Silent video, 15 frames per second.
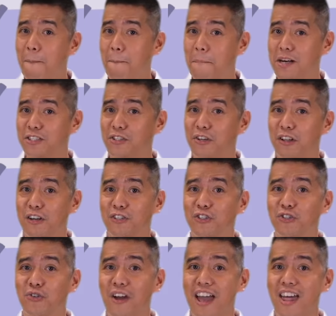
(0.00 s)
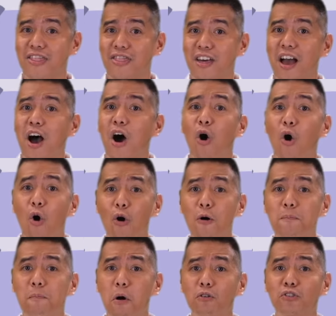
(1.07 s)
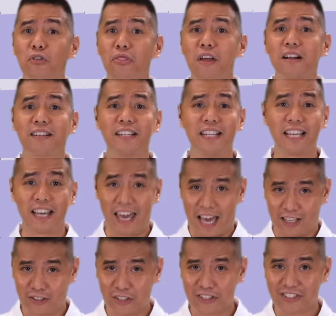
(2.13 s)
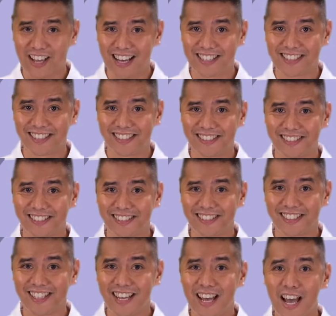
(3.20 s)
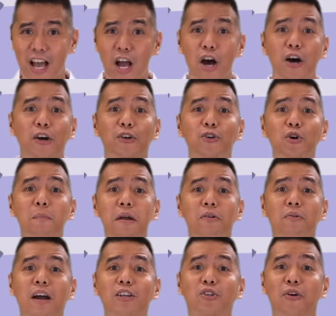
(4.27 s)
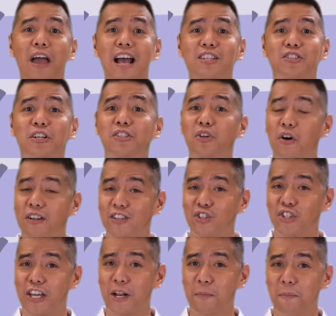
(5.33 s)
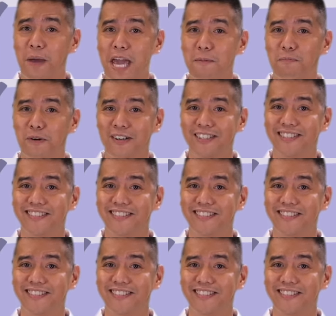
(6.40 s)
muscular strength, or bone strengthening exercises. You may write your answers on a sheet of paper.